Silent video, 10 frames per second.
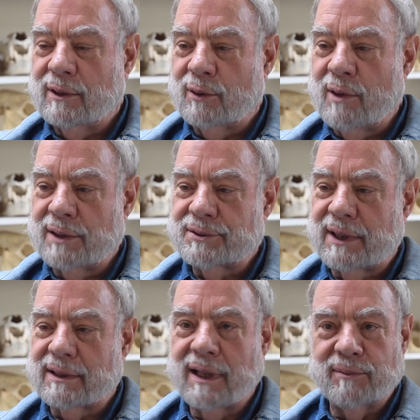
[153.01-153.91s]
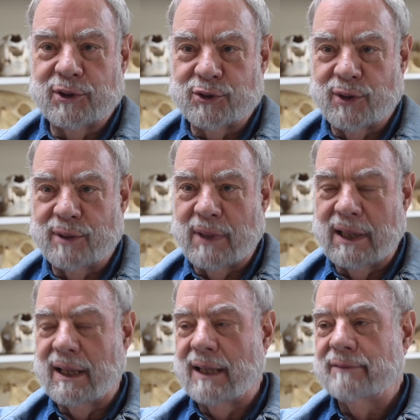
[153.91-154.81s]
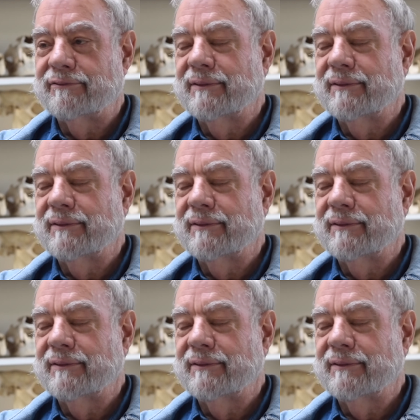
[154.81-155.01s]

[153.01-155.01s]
Laurence had come and joined my life.